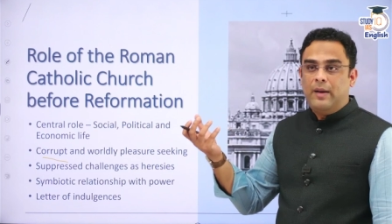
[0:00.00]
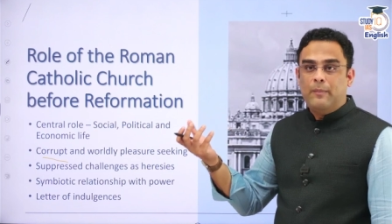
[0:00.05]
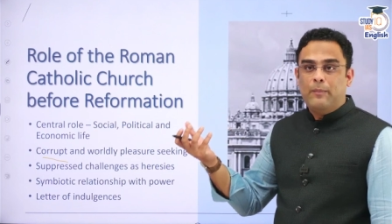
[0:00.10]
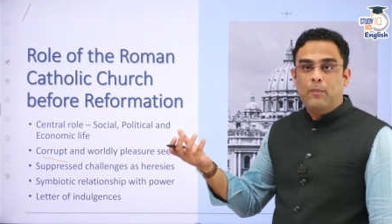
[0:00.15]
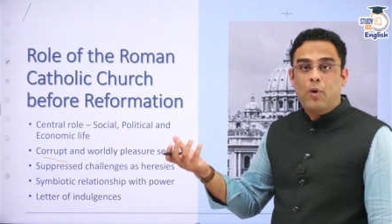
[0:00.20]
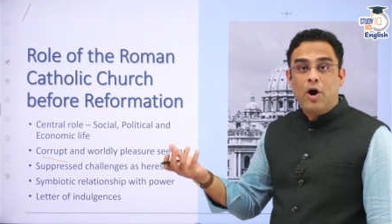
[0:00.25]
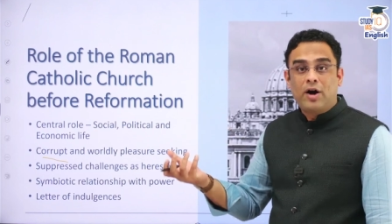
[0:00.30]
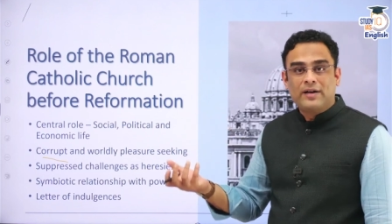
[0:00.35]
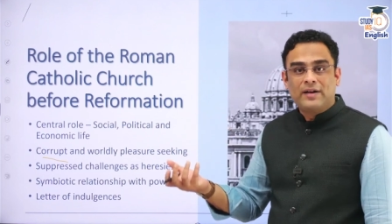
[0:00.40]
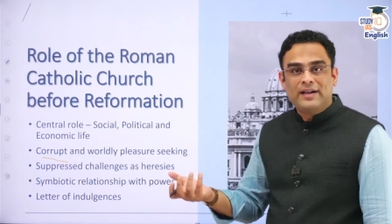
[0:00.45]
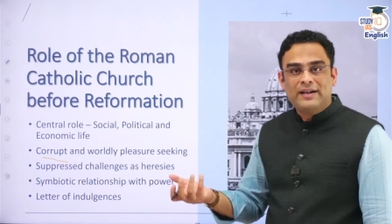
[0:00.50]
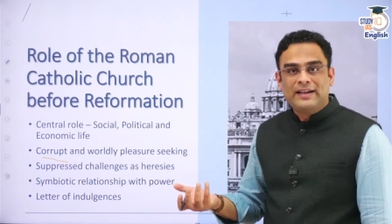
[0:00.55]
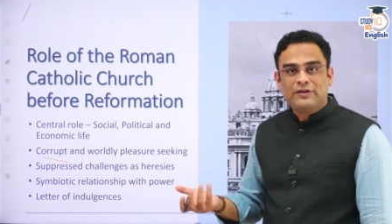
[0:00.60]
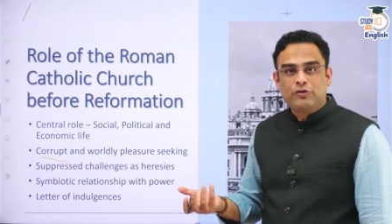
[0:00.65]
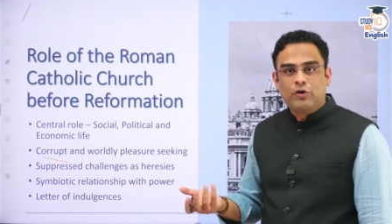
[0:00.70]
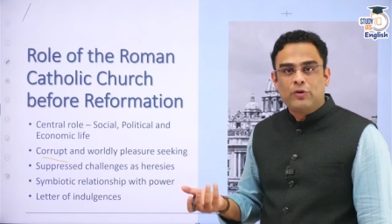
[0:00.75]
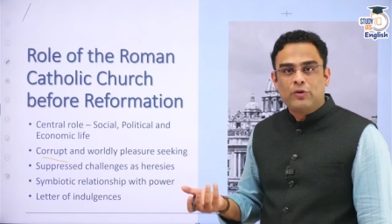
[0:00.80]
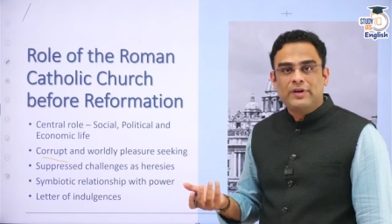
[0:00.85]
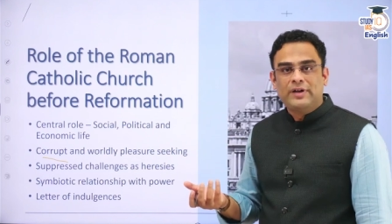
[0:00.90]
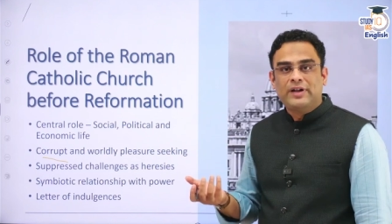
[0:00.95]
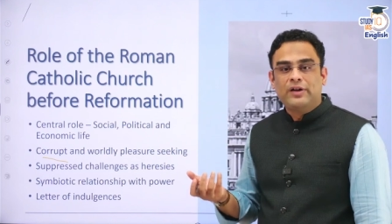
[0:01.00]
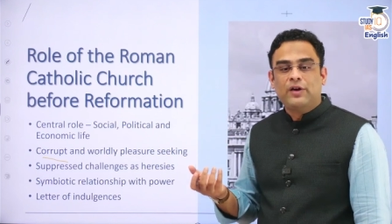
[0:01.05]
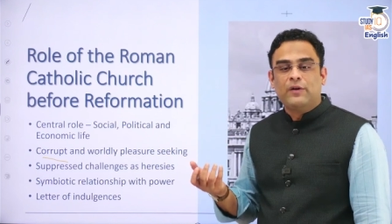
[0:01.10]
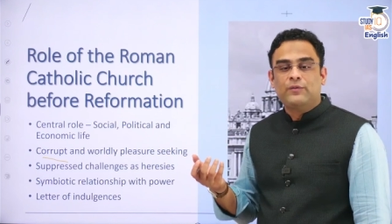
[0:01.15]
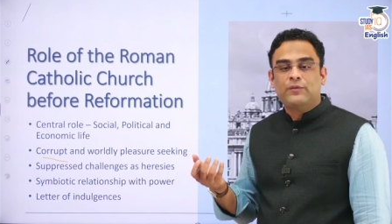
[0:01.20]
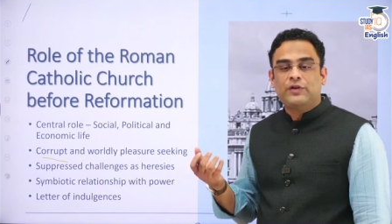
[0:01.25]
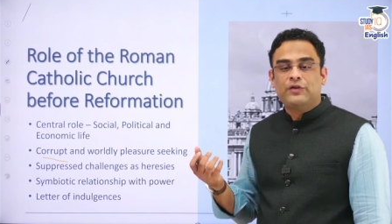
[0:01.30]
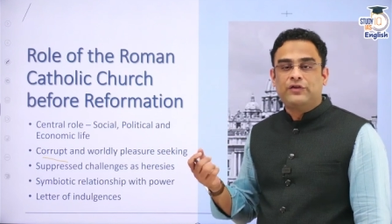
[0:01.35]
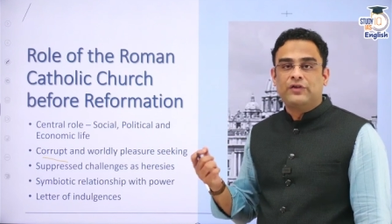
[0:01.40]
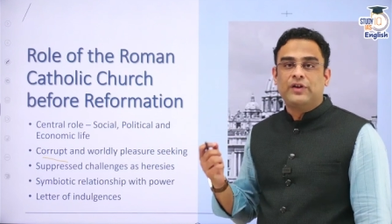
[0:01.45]
moral authority
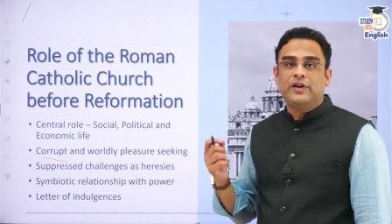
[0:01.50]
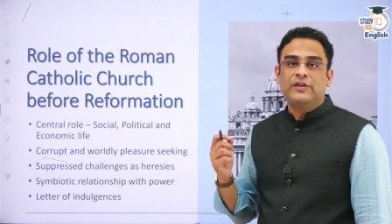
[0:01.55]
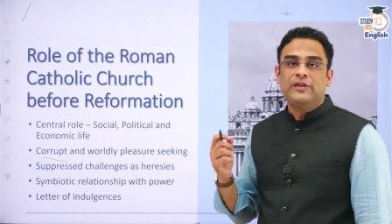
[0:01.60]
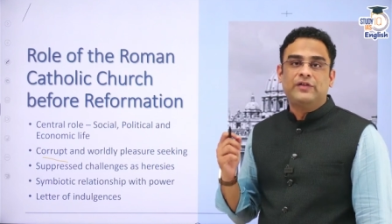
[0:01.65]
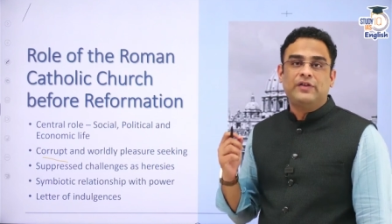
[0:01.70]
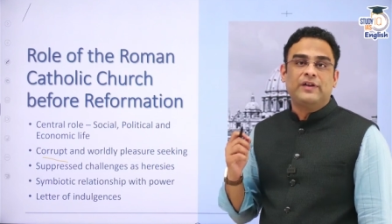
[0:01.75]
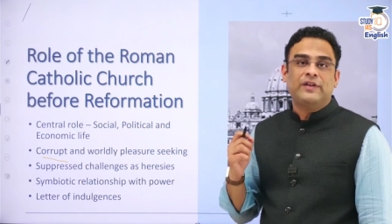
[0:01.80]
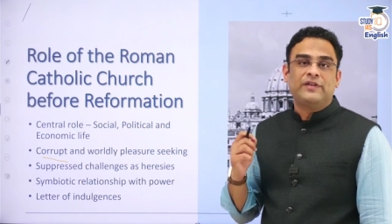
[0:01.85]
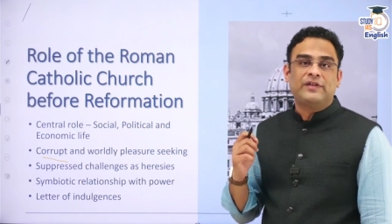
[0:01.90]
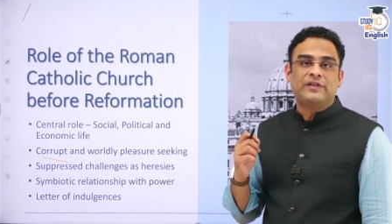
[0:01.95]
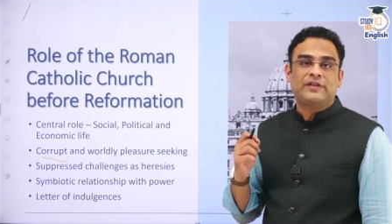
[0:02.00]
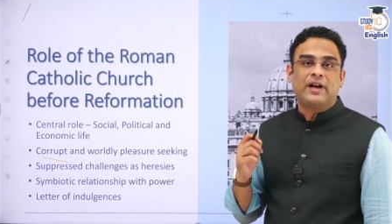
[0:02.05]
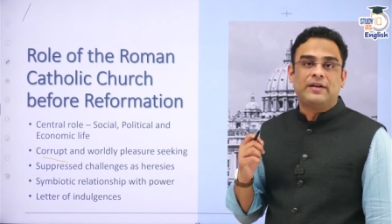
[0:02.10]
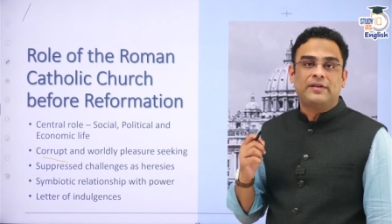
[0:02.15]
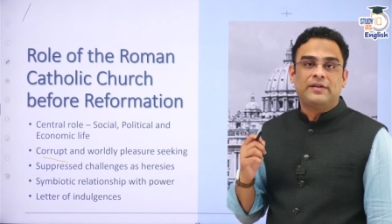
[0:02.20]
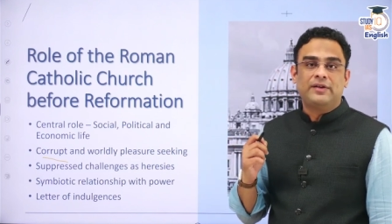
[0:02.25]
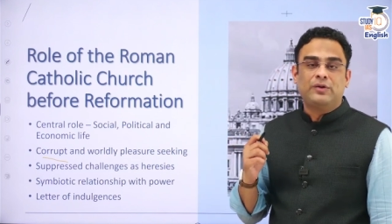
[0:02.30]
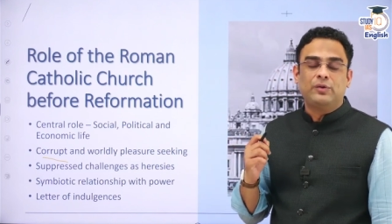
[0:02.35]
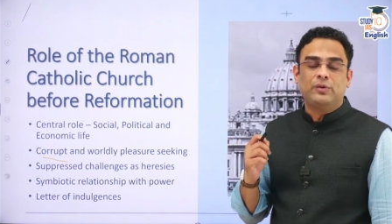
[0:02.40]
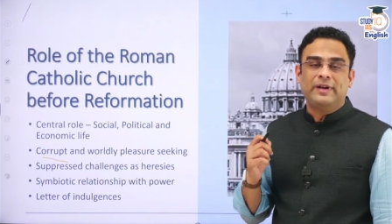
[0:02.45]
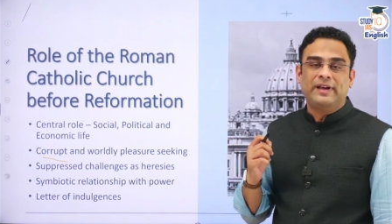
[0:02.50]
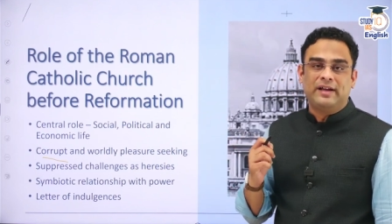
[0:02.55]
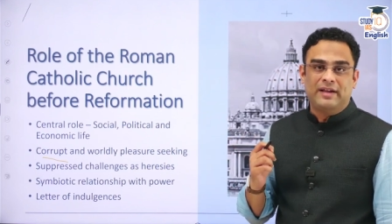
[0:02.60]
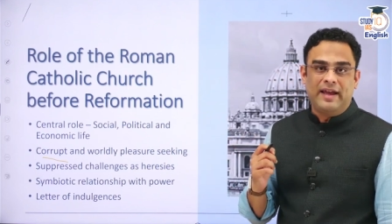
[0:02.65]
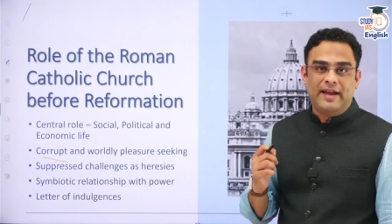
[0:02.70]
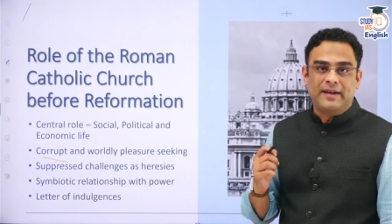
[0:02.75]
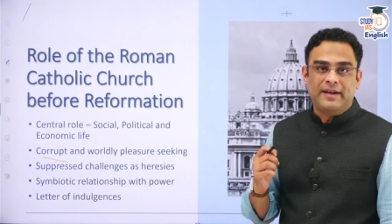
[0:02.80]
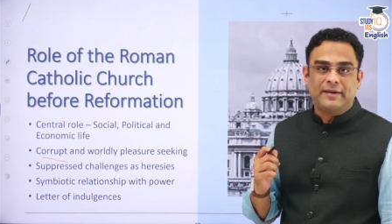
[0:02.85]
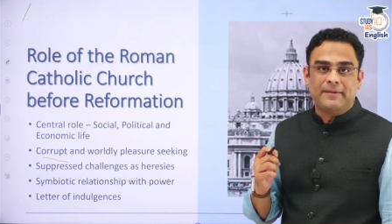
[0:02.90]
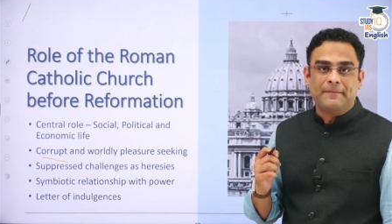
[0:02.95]
of the church started to
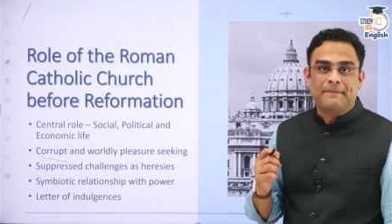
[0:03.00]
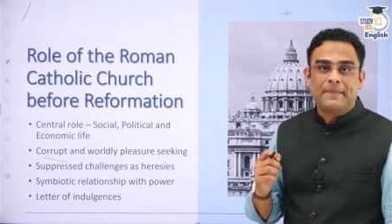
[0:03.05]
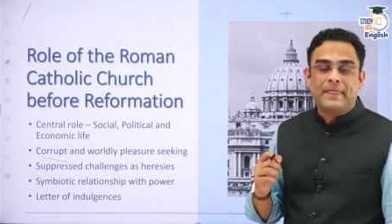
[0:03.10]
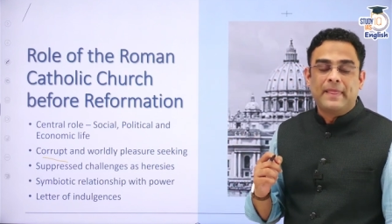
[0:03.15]
decline.